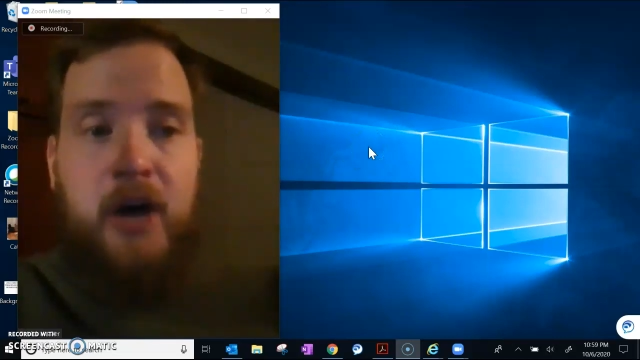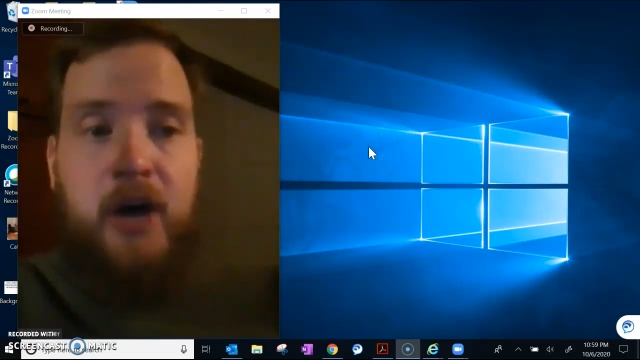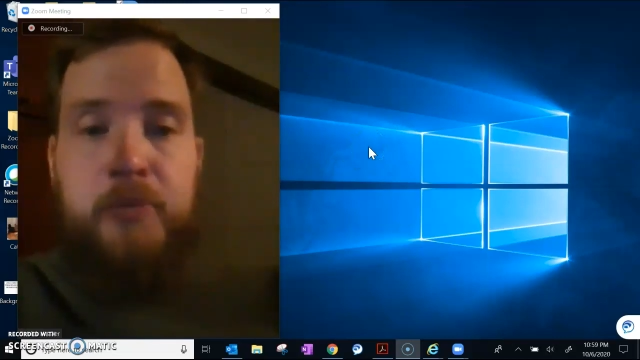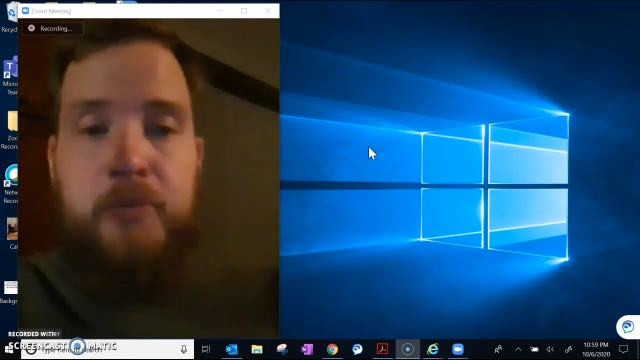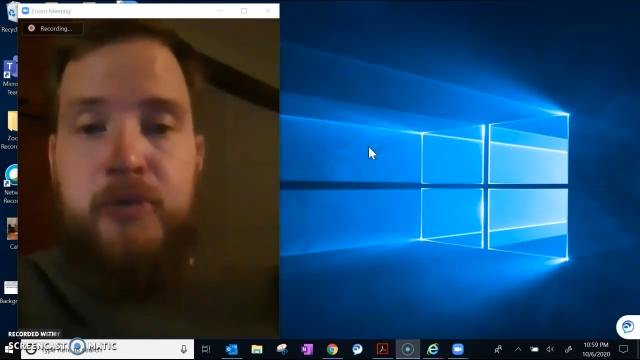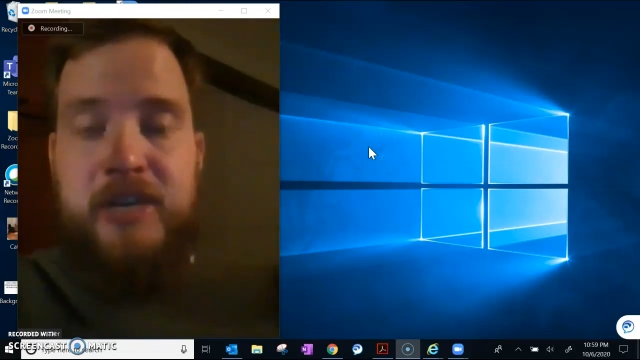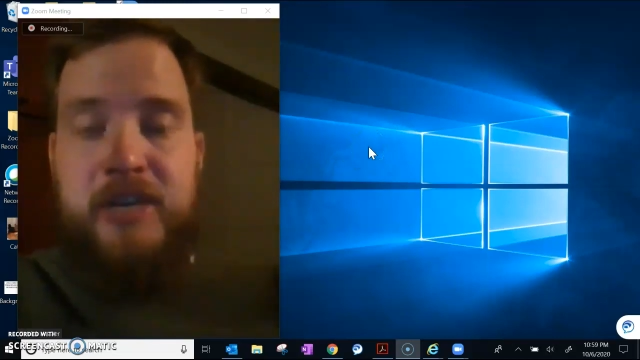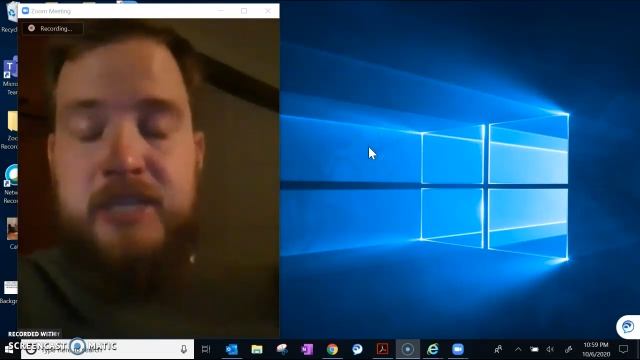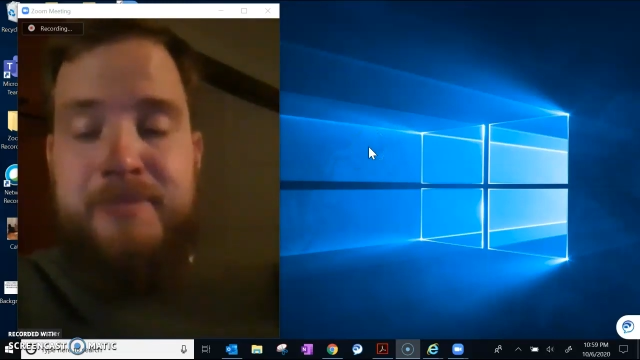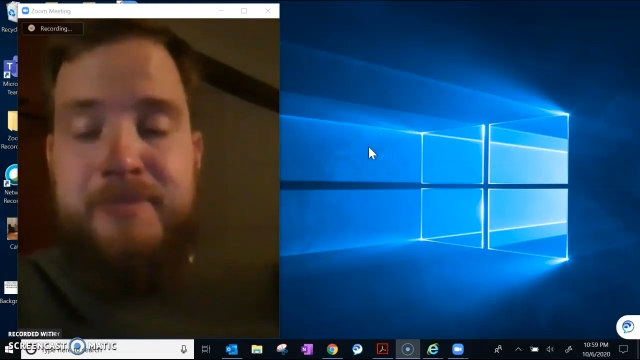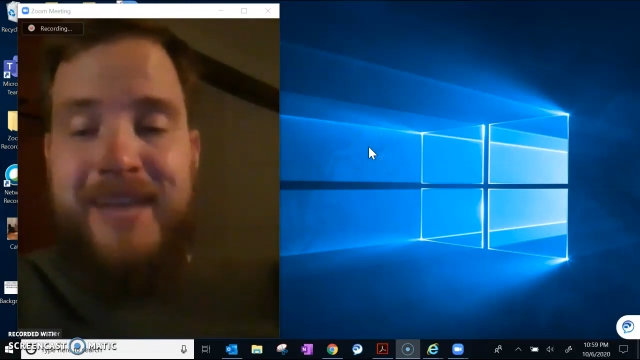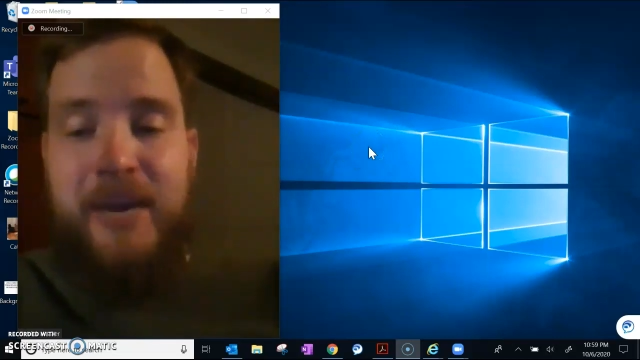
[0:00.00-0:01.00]
help you
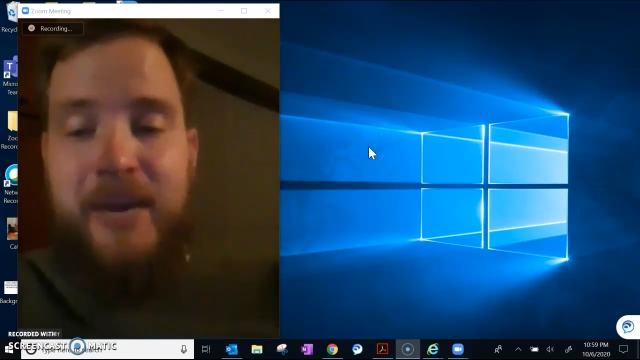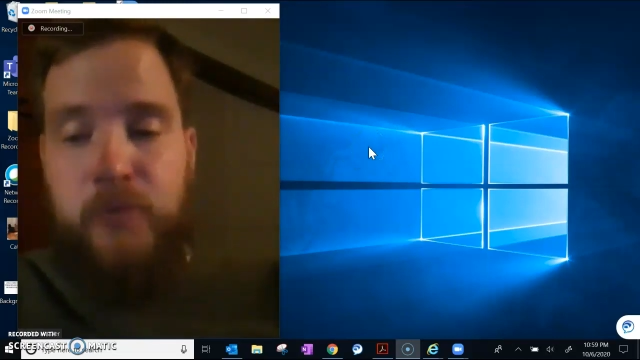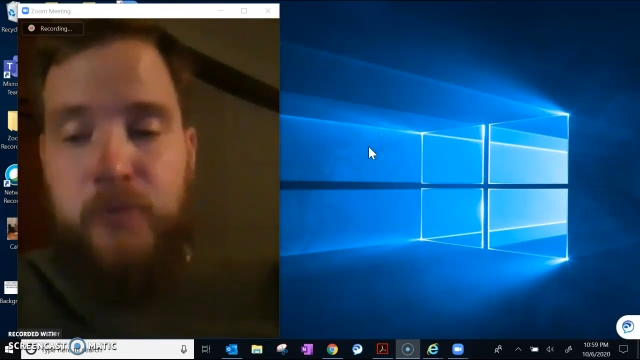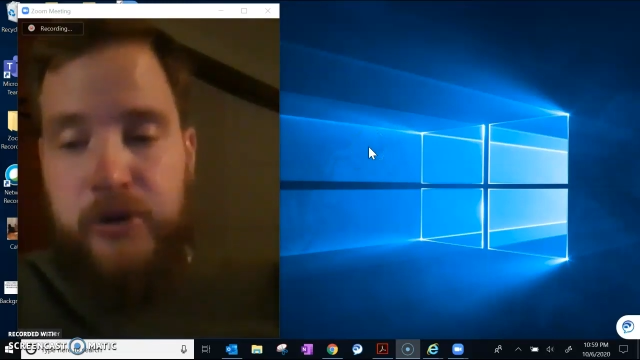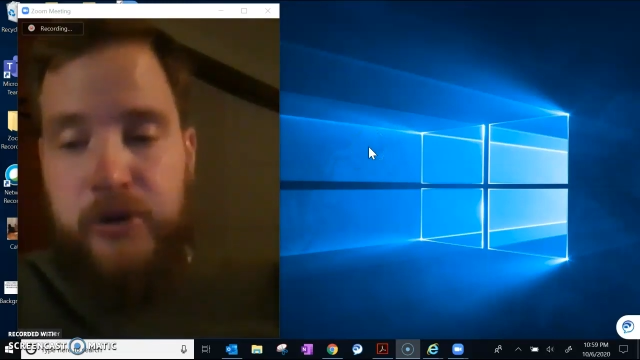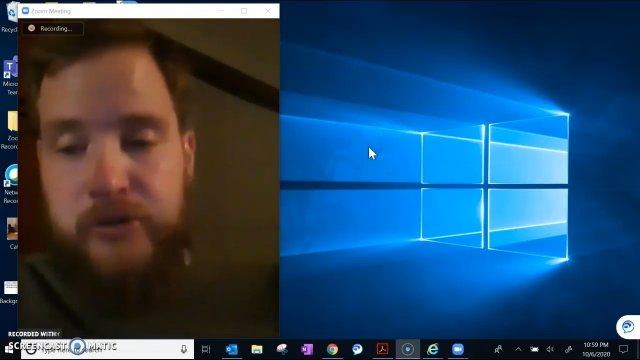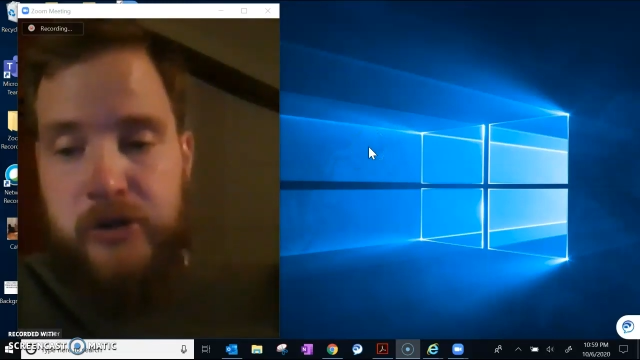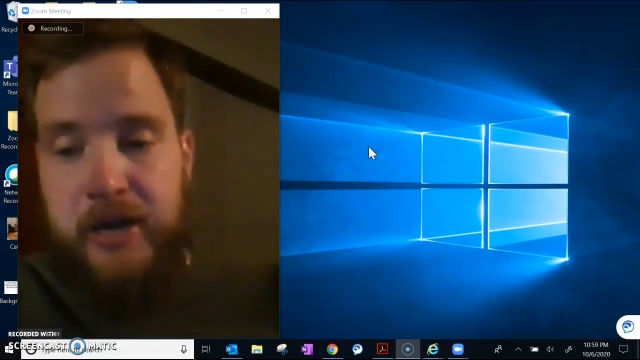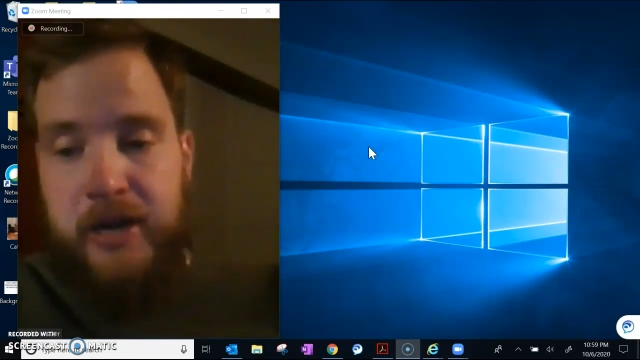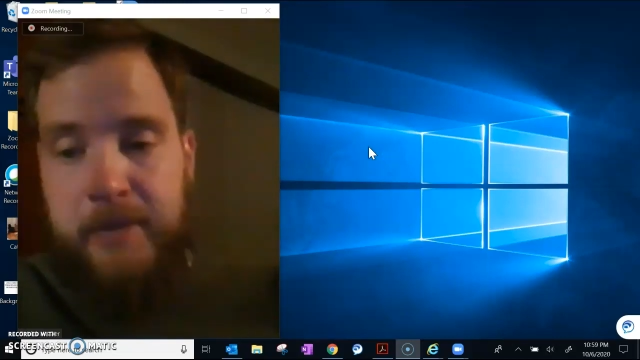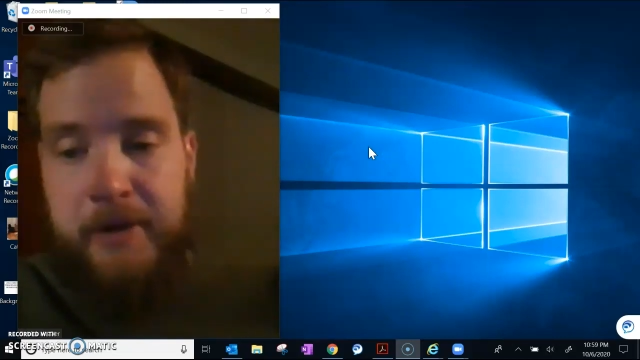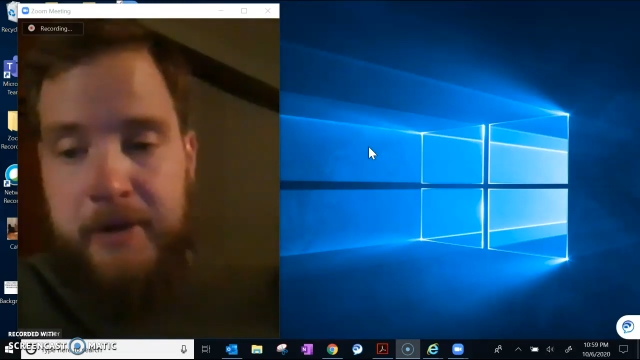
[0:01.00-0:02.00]
explain what you're
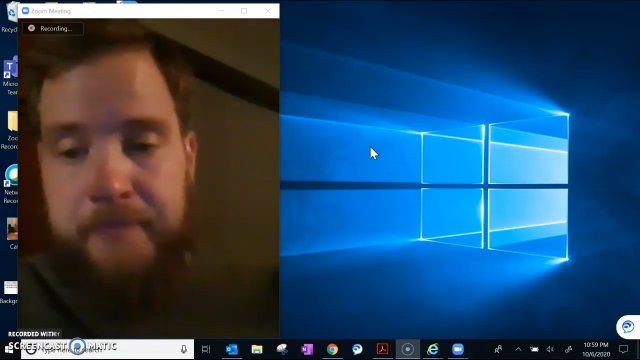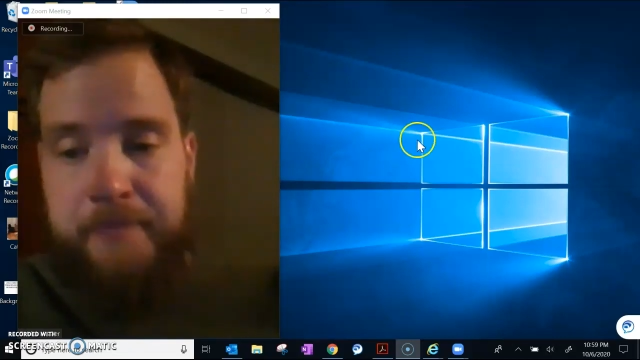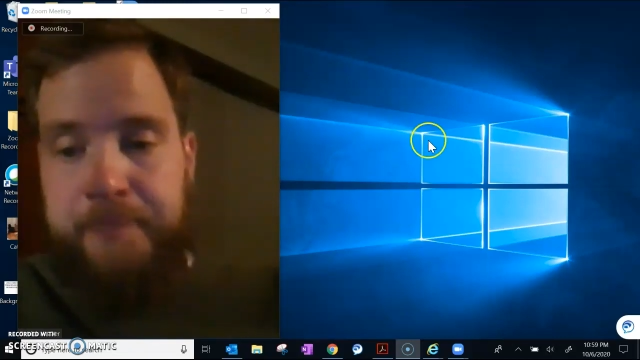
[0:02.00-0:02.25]
talking about.